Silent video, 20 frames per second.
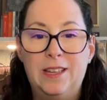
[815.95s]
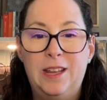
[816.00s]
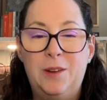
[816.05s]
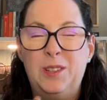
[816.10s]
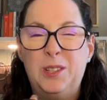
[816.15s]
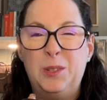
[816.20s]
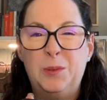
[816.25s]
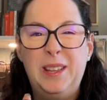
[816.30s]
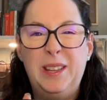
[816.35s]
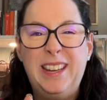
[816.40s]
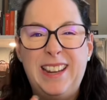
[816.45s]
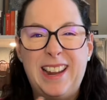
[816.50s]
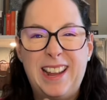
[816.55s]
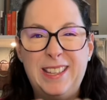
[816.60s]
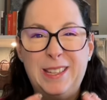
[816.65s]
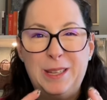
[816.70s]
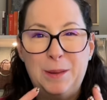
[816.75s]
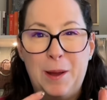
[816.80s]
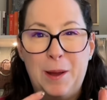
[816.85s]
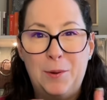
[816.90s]
And what's really
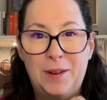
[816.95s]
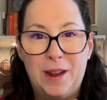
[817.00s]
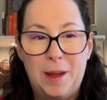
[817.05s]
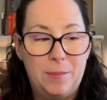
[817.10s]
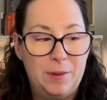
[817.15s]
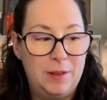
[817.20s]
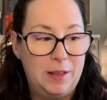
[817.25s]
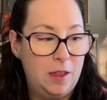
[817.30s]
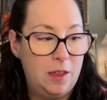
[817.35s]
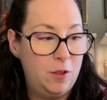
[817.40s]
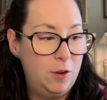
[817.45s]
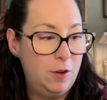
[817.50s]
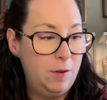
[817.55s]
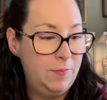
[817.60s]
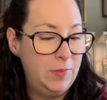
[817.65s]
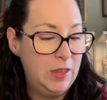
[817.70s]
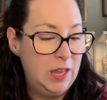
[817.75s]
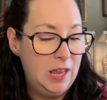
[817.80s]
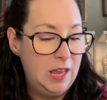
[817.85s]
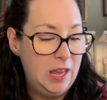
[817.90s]
nice about Napa leather
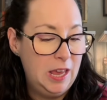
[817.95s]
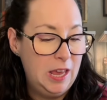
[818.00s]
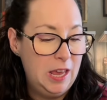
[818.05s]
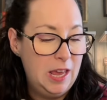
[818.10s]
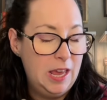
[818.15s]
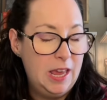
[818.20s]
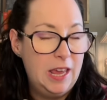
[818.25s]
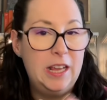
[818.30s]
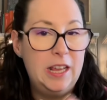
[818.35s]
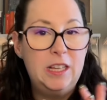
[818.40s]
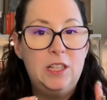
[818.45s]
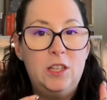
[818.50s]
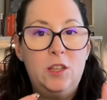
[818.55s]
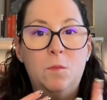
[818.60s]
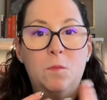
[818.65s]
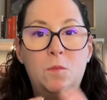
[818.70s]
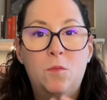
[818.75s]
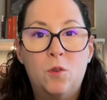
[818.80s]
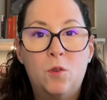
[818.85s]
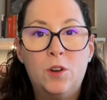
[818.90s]
is the
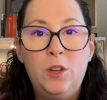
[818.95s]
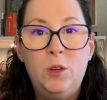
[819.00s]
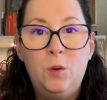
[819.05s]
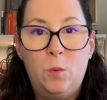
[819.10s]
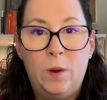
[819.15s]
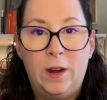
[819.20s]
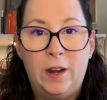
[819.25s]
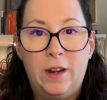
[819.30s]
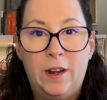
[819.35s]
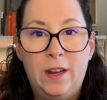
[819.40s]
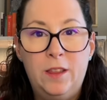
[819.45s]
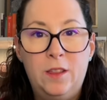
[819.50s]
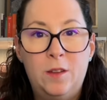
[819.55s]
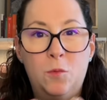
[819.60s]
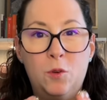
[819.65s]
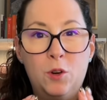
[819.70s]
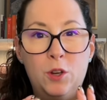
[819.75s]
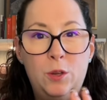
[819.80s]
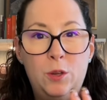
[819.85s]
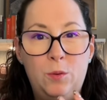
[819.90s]
more you wear it, the
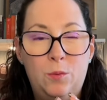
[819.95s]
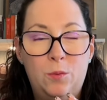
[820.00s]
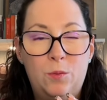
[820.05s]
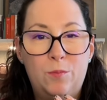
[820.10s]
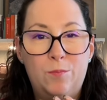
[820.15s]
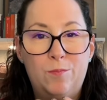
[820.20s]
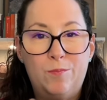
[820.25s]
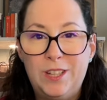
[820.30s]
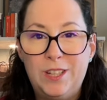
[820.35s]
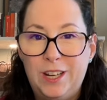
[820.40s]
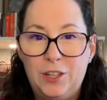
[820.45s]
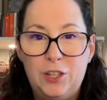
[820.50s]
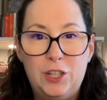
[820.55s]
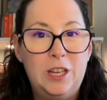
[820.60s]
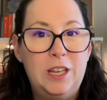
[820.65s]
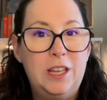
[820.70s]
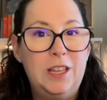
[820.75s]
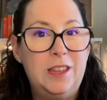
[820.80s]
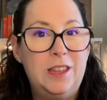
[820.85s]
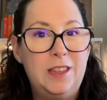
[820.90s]
more you touch
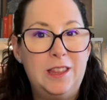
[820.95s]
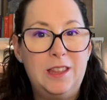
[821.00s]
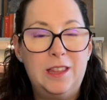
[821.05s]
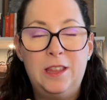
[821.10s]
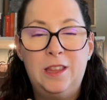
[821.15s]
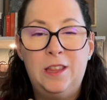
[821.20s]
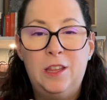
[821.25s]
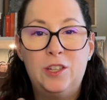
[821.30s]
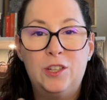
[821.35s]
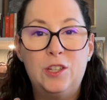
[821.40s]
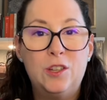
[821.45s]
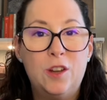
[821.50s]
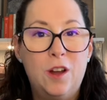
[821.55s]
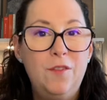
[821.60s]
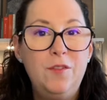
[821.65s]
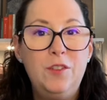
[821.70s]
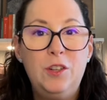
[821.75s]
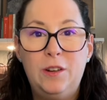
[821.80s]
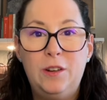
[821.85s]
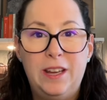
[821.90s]
it, the
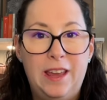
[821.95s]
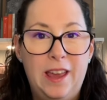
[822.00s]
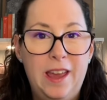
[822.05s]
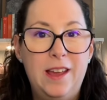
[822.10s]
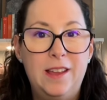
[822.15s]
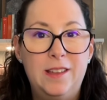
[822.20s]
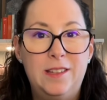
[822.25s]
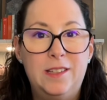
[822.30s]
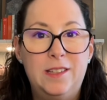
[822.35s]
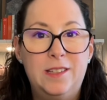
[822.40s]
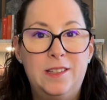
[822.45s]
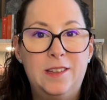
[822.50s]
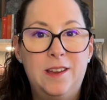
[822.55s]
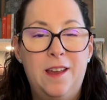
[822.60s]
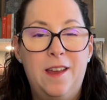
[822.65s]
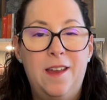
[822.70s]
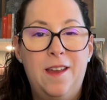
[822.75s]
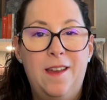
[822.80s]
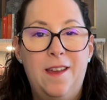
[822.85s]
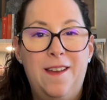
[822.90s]
softer it gets.
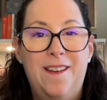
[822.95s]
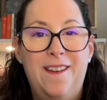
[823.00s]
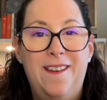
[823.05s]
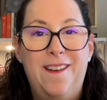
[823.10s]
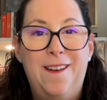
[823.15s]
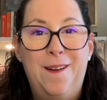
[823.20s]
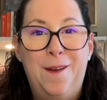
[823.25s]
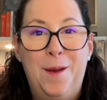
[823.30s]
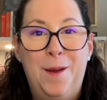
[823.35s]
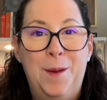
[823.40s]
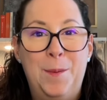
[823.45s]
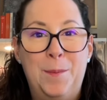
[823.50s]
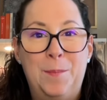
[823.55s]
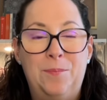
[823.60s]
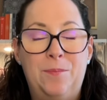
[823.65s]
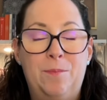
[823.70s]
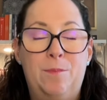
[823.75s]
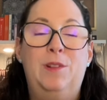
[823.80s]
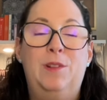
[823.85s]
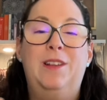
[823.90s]
Um,
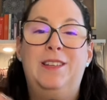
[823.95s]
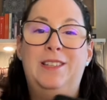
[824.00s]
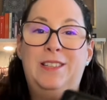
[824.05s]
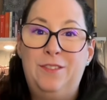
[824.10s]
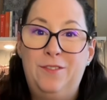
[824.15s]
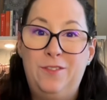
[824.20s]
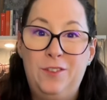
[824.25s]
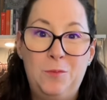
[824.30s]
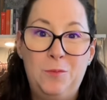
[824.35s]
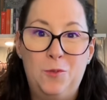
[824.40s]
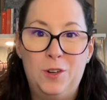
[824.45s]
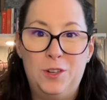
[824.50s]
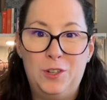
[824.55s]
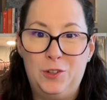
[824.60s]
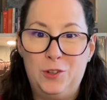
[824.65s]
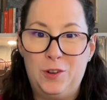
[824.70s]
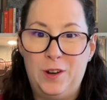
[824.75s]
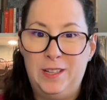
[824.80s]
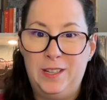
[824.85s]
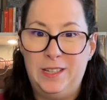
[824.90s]
plus, if you
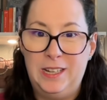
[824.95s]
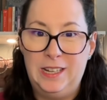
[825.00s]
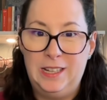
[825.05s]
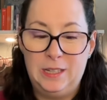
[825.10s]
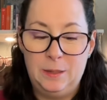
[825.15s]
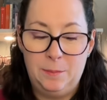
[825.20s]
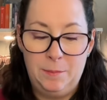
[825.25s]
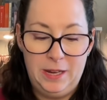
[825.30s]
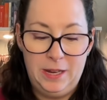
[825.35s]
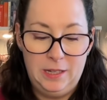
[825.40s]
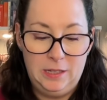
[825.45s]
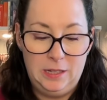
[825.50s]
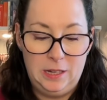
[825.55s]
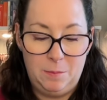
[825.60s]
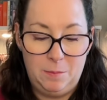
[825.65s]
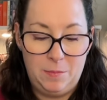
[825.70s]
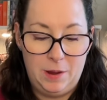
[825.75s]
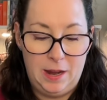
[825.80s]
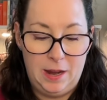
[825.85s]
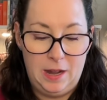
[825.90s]
moisturize it, it's
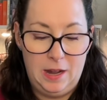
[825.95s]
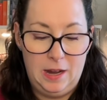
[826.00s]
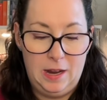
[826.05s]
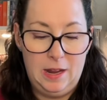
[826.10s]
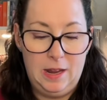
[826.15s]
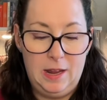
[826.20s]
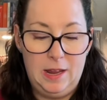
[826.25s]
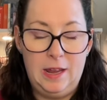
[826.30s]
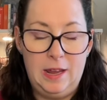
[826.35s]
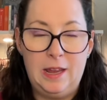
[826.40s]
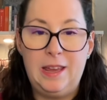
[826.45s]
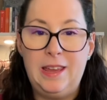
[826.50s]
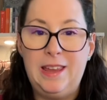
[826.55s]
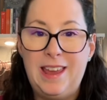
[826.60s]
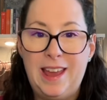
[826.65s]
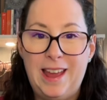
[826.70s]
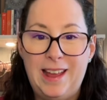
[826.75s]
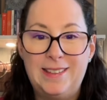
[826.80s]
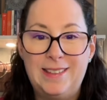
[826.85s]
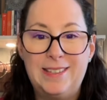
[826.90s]
amazing, but it
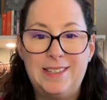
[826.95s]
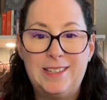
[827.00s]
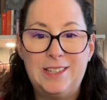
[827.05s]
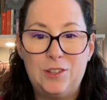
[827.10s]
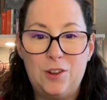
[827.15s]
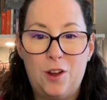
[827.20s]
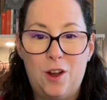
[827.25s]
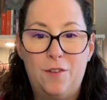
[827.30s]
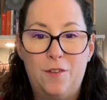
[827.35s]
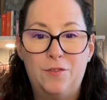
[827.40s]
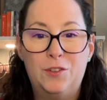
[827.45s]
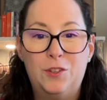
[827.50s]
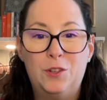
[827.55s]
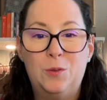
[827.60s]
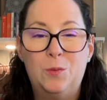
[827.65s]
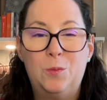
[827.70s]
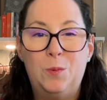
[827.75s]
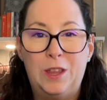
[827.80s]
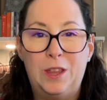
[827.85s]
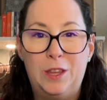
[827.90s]
gets
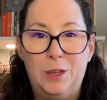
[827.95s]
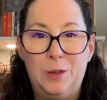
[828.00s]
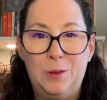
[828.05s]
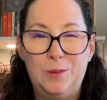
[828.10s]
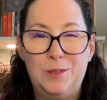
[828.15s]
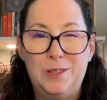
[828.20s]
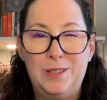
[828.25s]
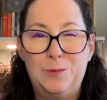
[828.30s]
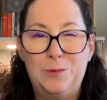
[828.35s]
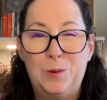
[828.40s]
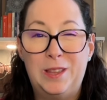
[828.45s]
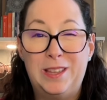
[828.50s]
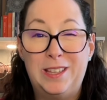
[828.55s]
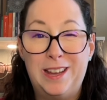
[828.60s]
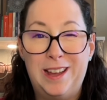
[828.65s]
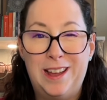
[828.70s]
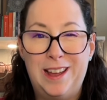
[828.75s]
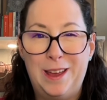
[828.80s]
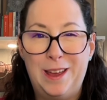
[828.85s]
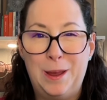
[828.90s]
softer with use, with
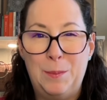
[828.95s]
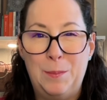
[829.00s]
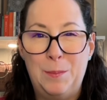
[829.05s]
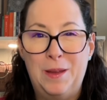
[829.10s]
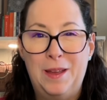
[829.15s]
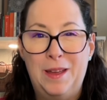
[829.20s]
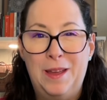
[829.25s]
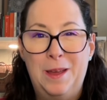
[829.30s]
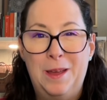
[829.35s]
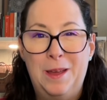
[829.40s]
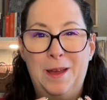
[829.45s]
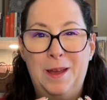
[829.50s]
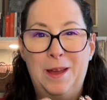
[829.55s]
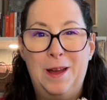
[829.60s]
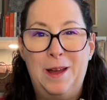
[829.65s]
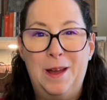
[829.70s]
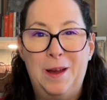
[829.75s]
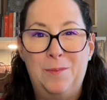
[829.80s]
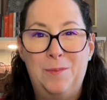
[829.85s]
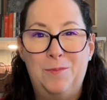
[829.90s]
time,
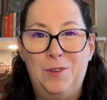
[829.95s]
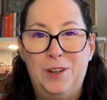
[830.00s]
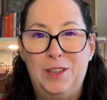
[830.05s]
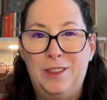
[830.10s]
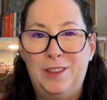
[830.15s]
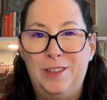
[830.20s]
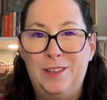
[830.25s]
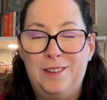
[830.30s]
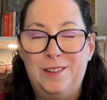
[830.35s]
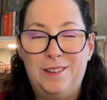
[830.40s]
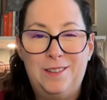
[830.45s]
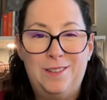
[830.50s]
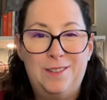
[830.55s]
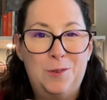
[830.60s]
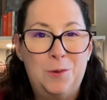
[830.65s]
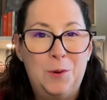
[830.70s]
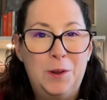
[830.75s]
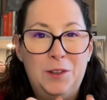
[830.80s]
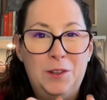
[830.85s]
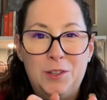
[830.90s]
um, with the
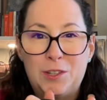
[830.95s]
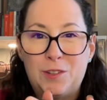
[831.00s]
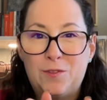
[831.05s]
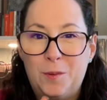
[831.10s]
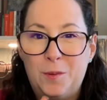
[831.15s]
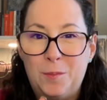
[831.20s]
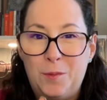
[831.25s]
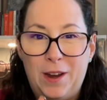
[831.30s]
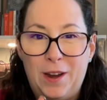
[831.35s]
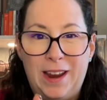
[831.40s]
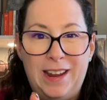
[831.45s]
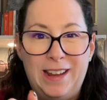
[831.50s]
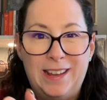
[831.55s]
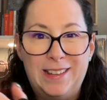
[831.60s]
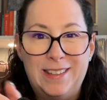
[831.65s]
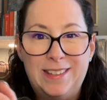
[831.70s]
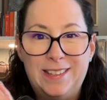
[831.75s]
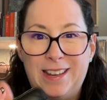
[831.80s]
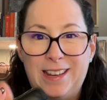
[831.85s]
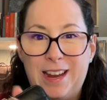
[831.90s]
oils from your
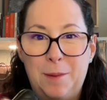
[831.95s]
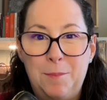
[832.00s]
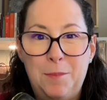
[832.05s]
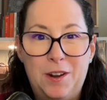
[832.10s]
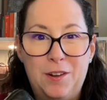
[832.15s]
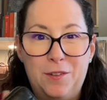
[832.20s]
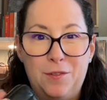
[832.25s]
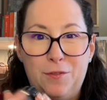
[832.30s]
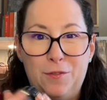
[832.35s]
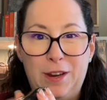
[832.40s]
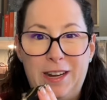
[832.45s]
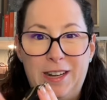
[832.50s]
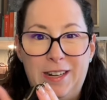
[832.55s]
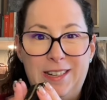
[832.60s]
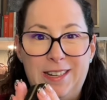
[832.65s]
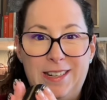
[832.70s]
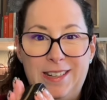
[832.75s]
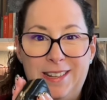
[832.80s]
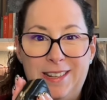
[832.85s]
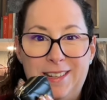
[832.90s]
hands. Like, I'm not afraid
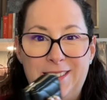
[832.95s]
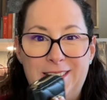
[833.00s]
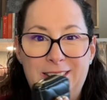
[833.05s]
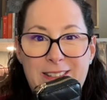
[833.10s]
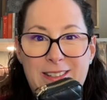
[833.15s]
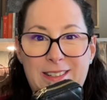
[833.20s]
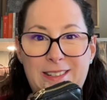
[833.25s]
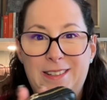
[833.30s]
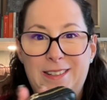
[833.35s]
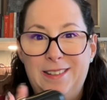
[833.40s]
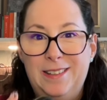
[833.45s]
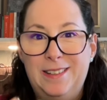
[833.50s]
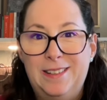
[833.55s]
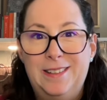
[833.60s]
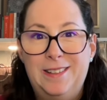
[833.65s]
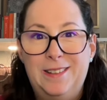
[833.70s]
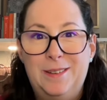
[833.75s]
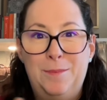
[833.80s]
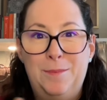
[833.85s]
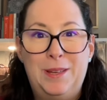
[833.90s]
to,
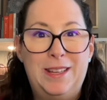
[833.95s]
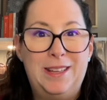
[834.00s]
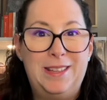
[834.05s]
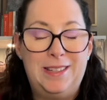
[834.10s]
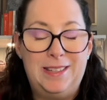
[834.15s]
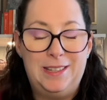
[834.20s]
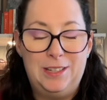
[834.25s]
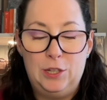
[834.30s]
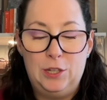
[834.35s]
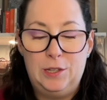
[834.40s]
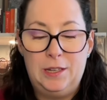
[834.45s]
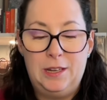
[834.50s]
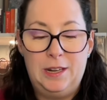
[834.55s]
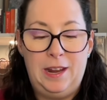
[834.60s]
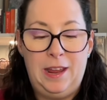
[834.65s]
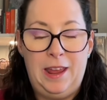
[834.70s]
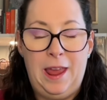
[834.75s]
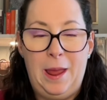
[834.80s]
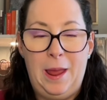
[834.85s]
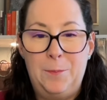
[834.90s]
because it's just going
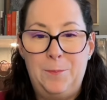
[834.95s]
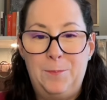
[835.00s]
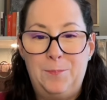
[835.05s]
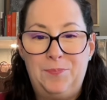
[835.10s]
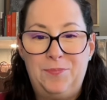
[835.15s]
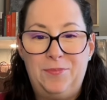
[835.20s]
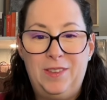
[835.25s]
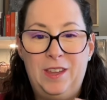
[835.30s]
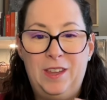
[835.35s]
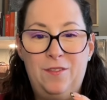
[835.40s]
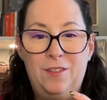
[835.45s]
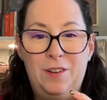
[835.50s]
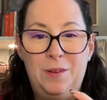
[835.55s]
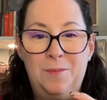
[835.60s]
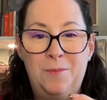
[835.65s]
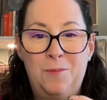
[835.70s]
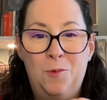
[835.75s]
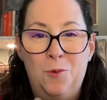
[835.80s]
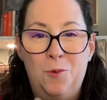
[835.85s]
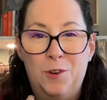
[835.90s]
to get even
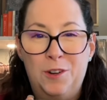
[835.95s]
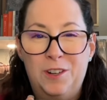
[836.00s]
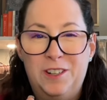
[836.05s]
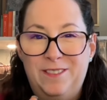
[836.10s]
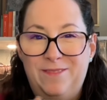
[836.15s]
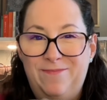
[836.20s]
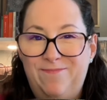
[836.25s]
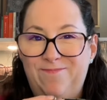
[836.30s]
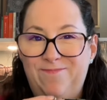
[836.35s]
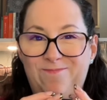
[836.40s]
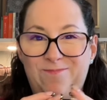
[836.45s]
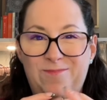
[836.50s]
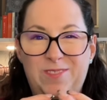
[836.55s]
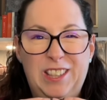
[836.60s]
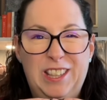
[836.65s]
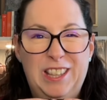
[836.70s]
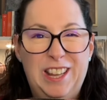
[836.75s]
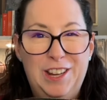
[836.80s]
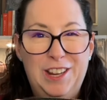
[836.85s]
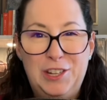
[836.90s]
more
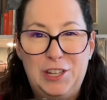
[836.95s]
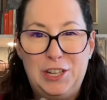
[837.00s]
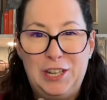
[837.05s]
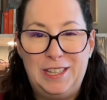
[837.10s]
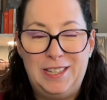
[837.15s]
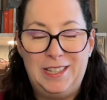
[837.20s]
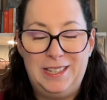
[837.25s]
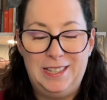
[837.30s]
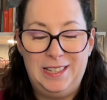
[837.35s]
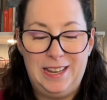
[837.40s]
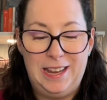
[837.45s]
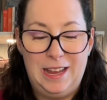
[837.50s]
luscious.